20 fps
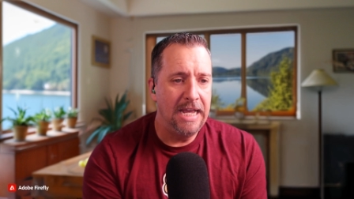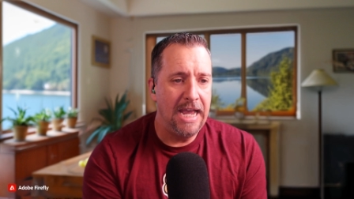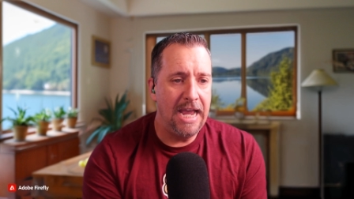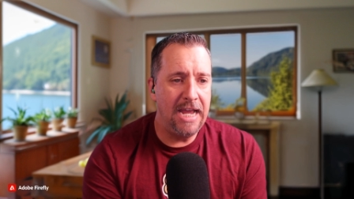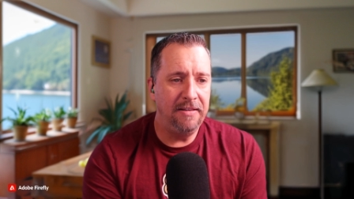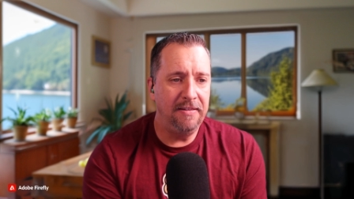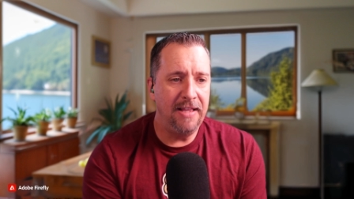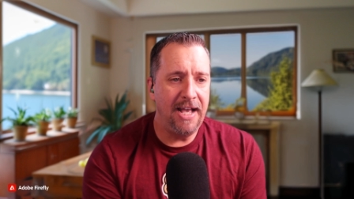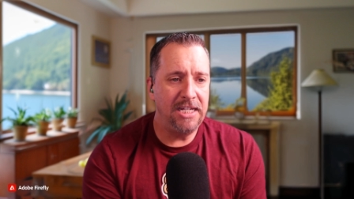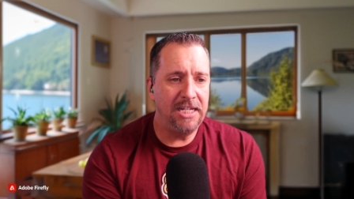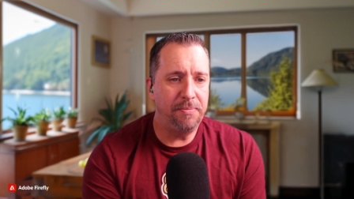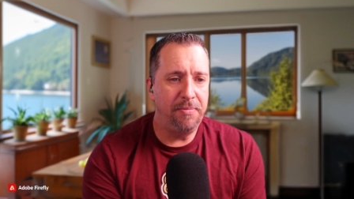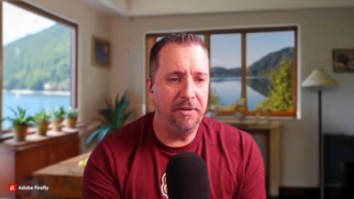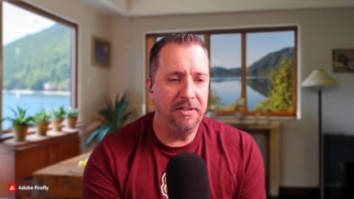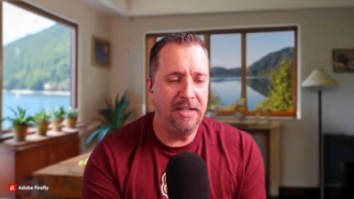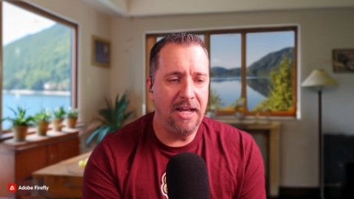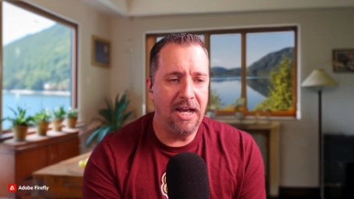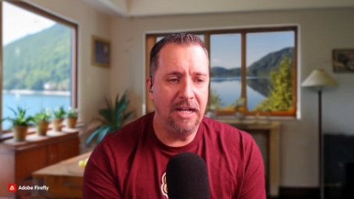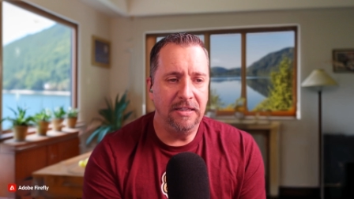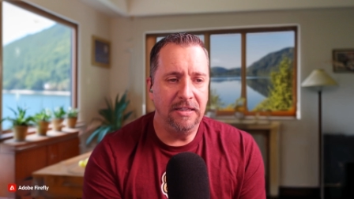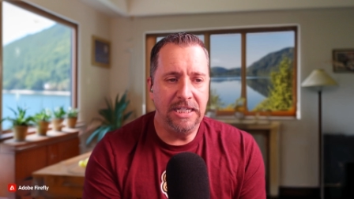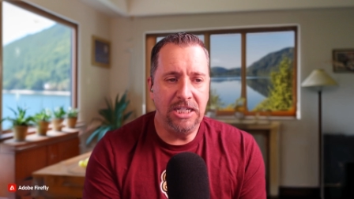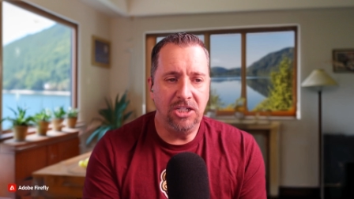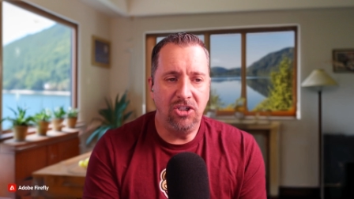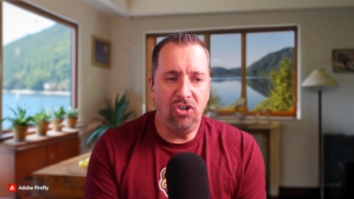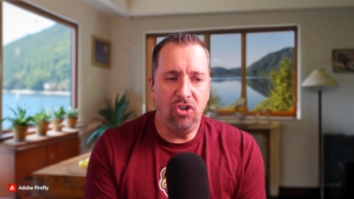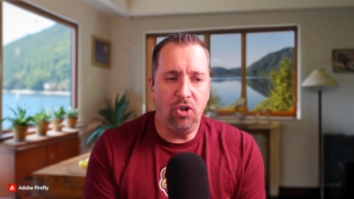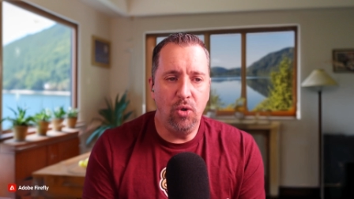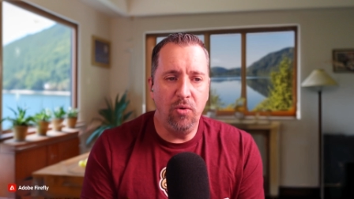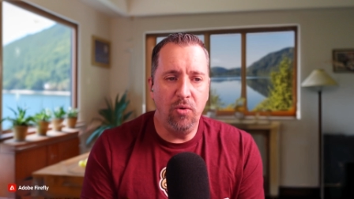And last but not
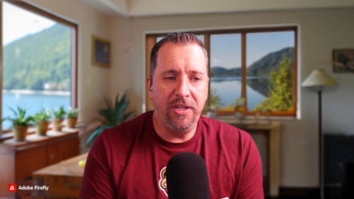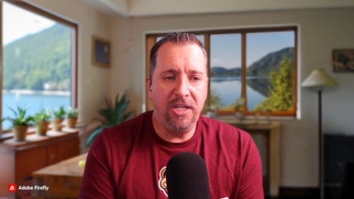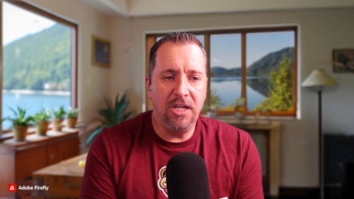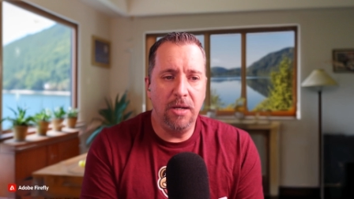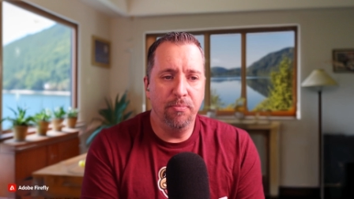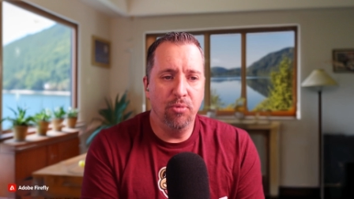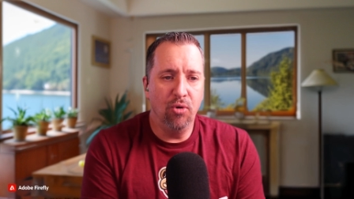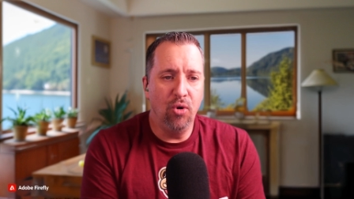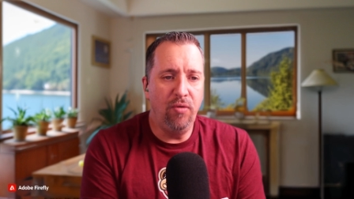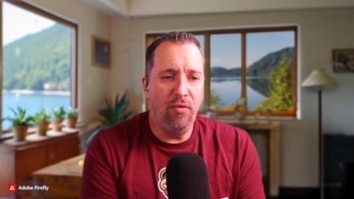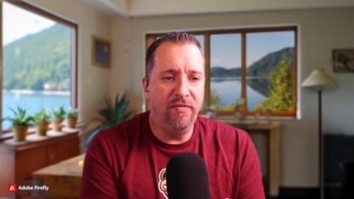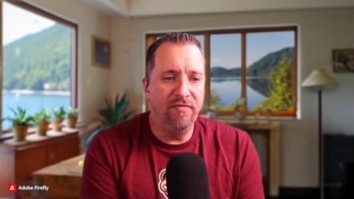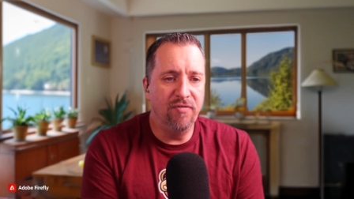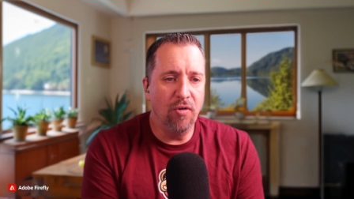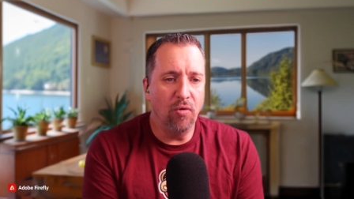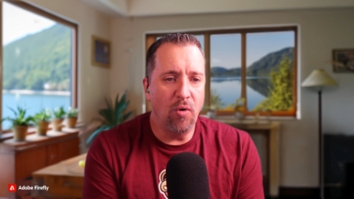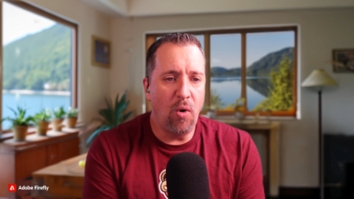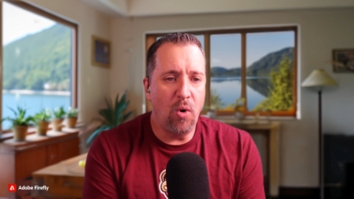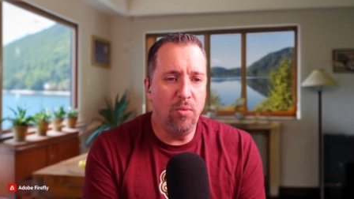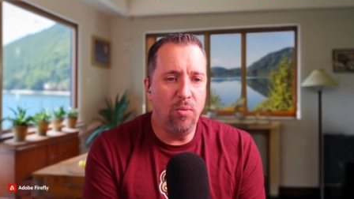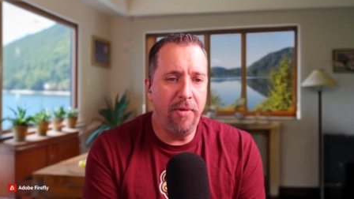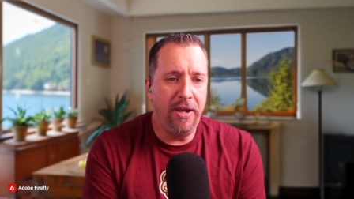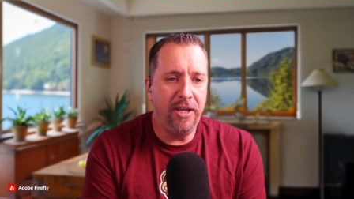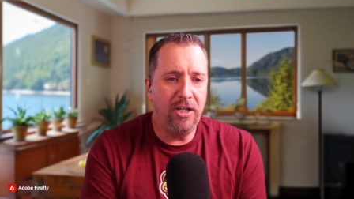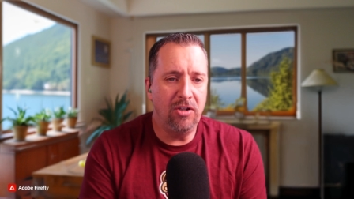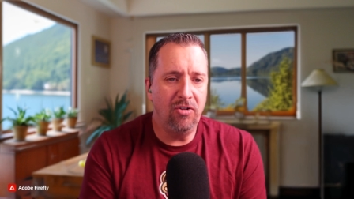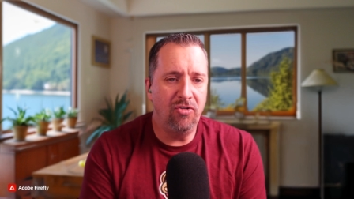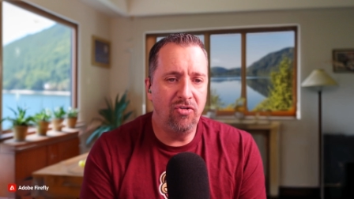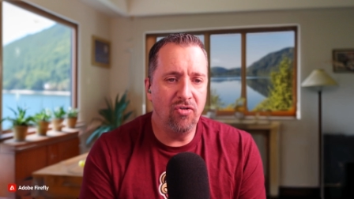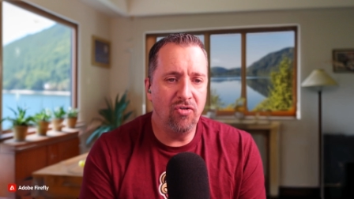least, newly approved varroa
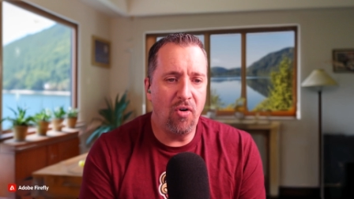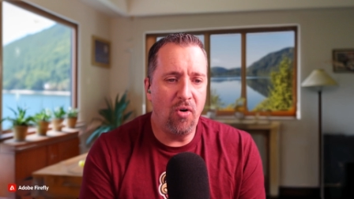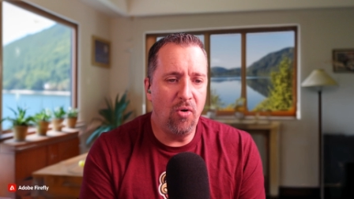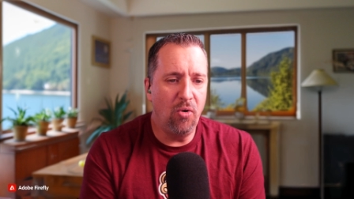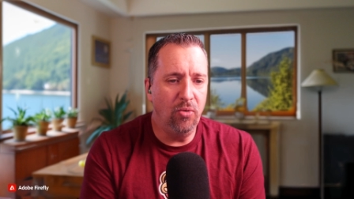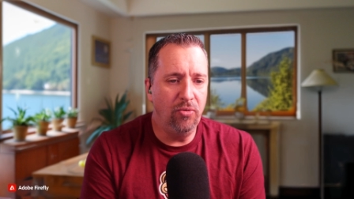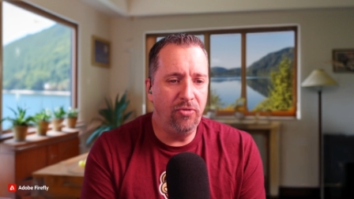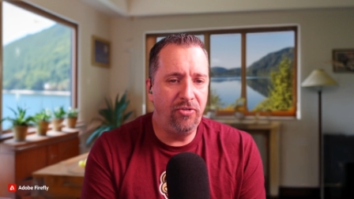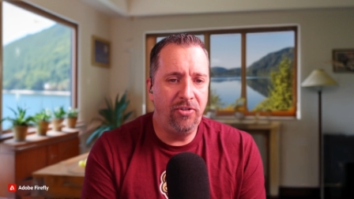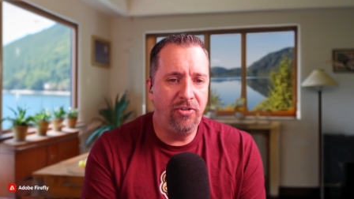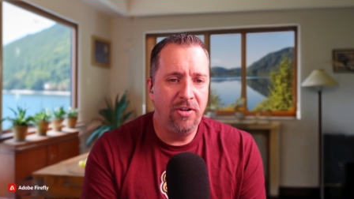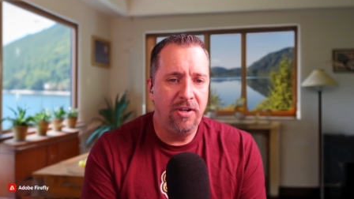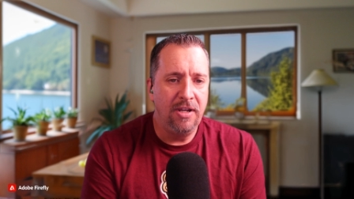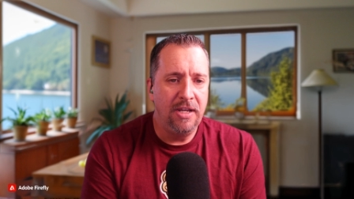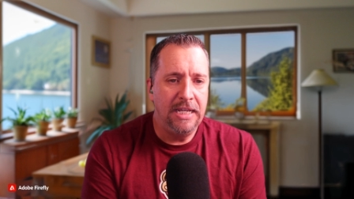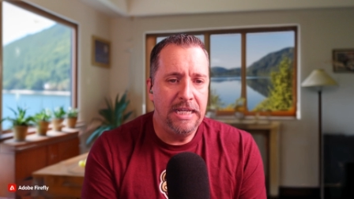mite controls,